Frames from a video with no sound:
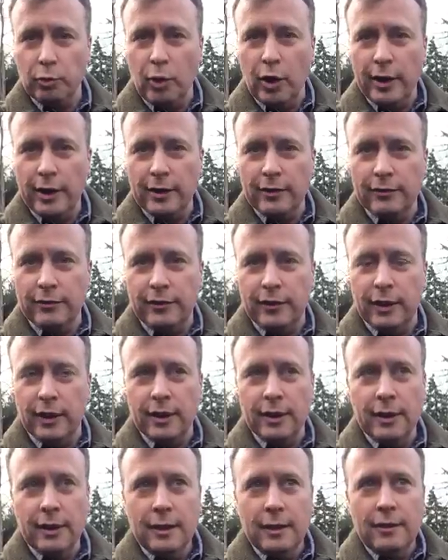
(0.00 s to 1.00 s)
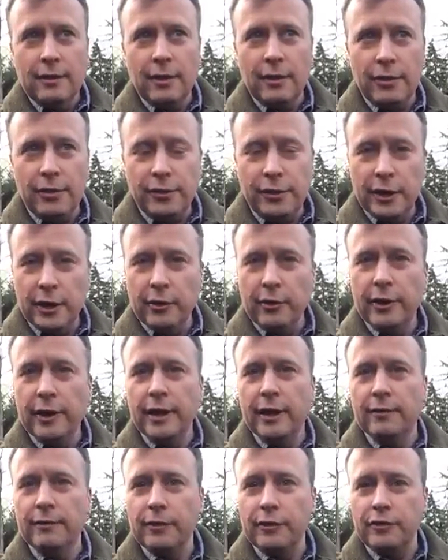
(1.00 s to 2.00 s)
One is the
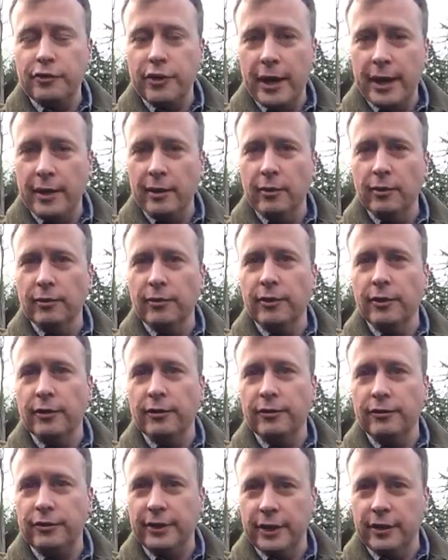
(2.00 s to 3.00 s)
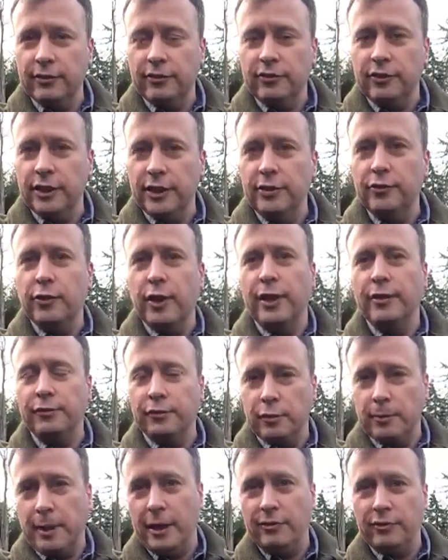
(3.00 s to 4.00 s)
theory of the channels, the 6-qi
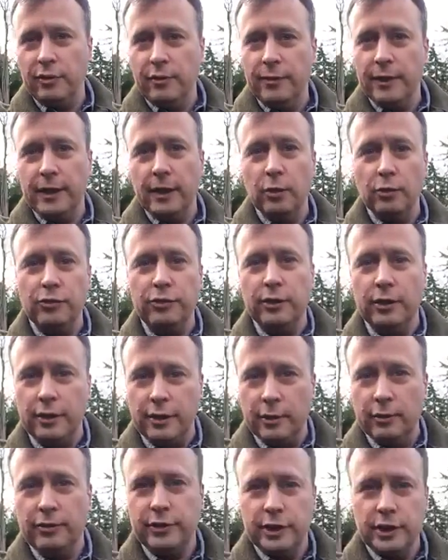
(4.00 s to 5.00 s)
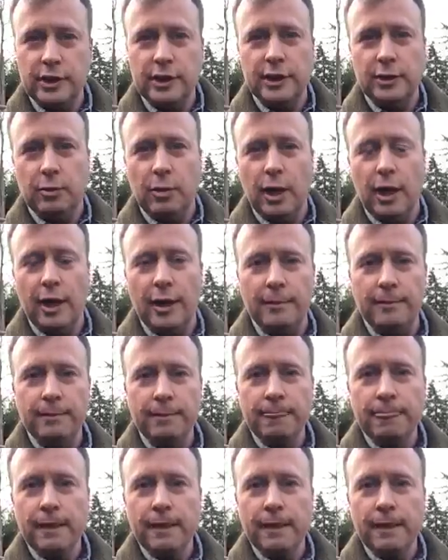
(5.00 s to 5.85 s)
transformation, the Liujing Qihua,